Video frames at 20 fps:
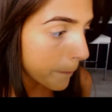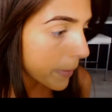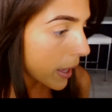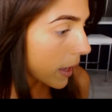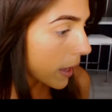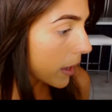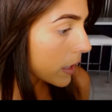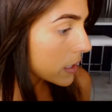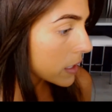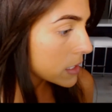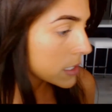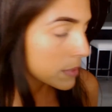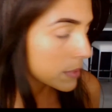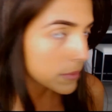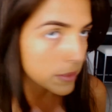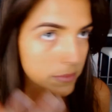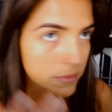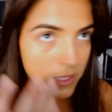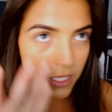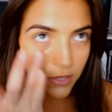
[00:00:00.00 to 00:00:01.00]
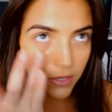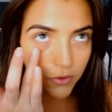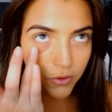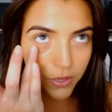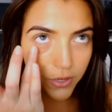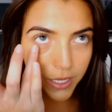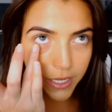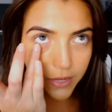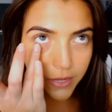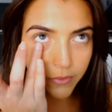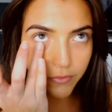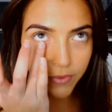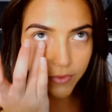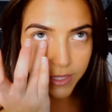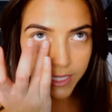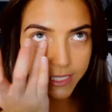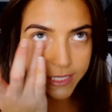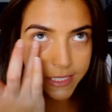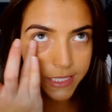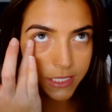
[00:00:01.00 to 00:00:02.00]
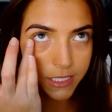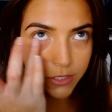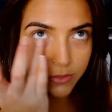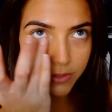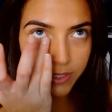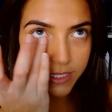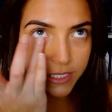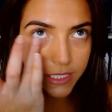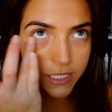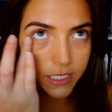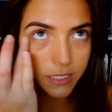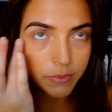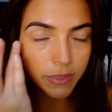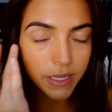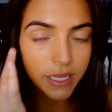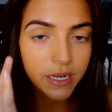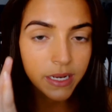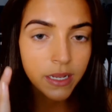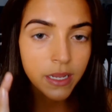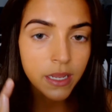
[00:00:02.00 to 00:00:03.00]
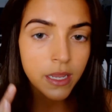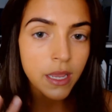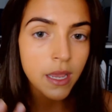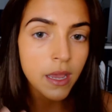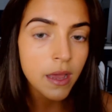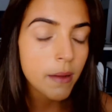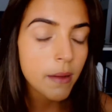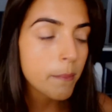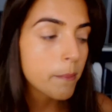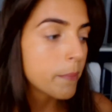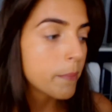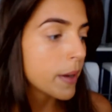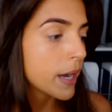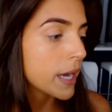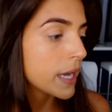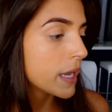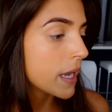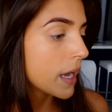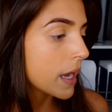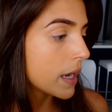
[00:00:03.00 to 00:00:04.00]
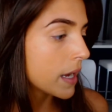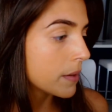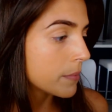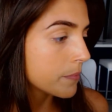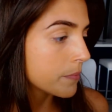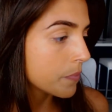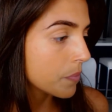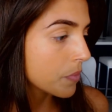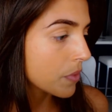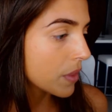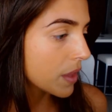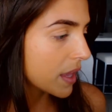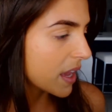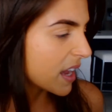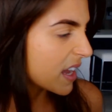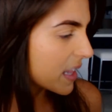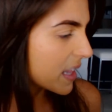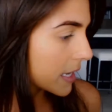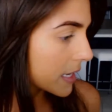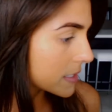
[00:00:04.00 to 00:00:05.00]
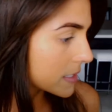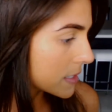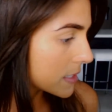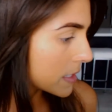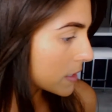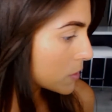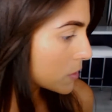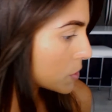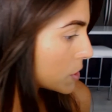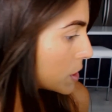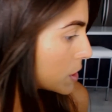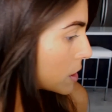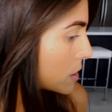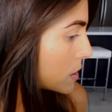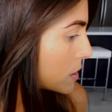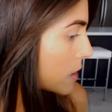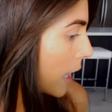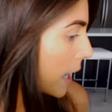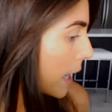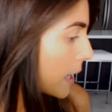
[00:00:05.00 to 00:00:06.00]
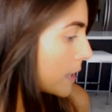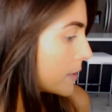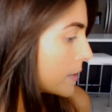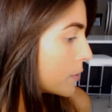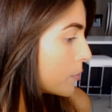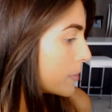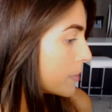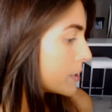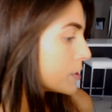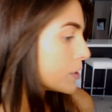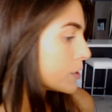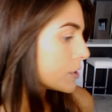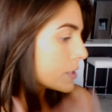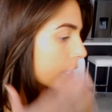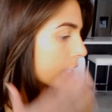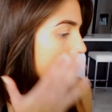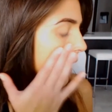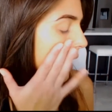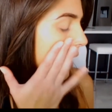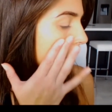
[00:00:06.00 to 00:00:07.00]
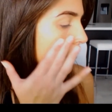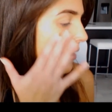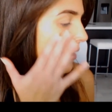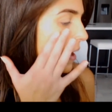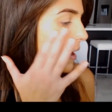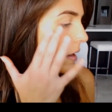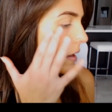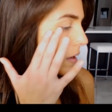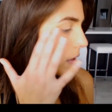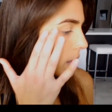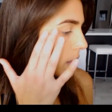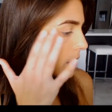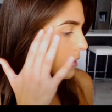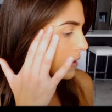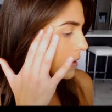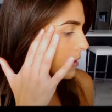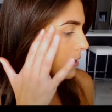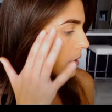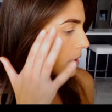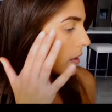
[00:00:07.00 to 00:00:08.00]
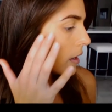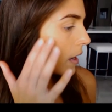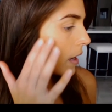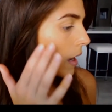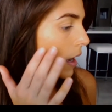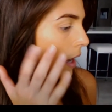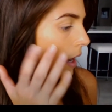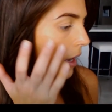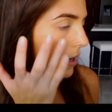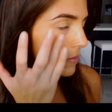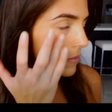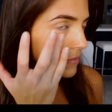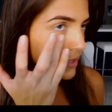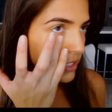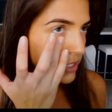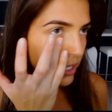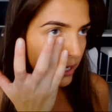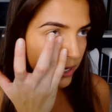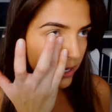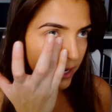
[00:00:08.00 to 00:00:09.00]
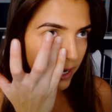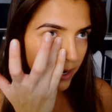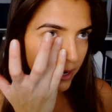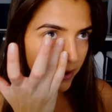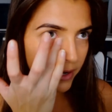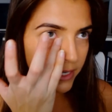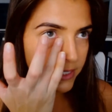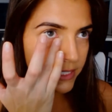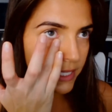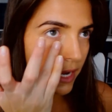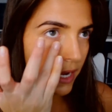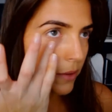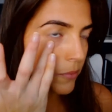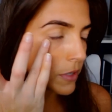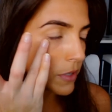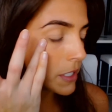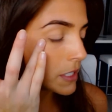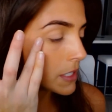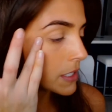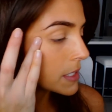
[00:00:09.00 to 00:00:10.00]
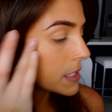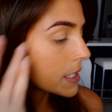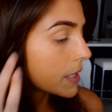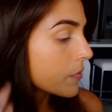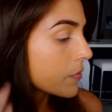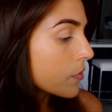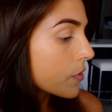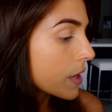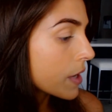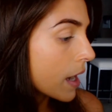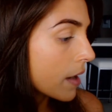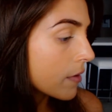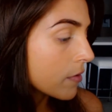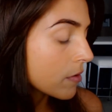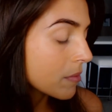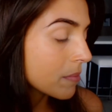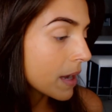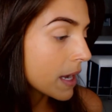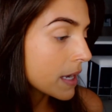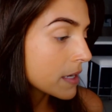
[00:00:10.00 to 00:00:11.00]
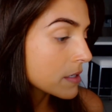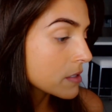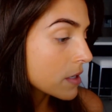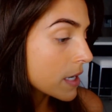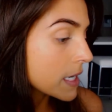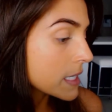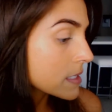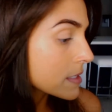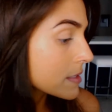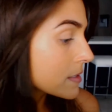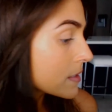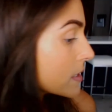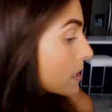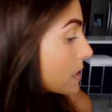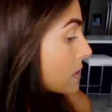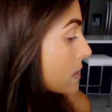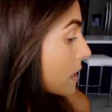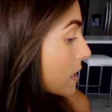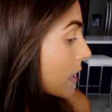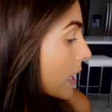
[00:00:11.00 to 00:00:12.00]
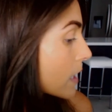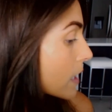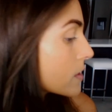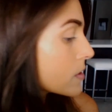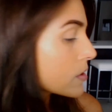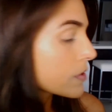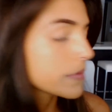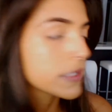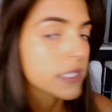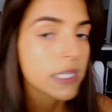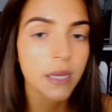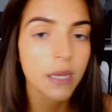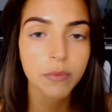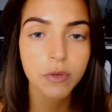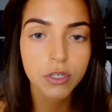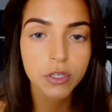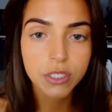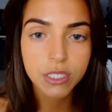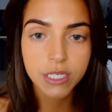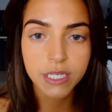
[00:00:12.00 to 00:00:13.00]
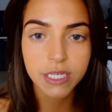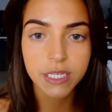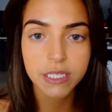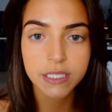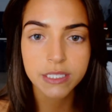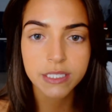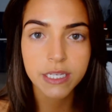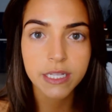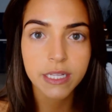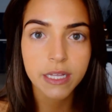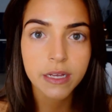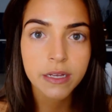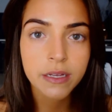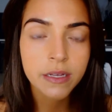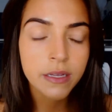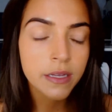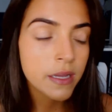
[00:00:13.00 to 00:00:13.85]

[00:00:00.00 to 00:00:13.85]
bad. Sometimes they go, it really accentuates this bit, but yeah, like I said, it did take a little bit just to cover certain areas. Like I wanted to see if it would cover my under eyes and things like that, because obviously I'm not using concealer,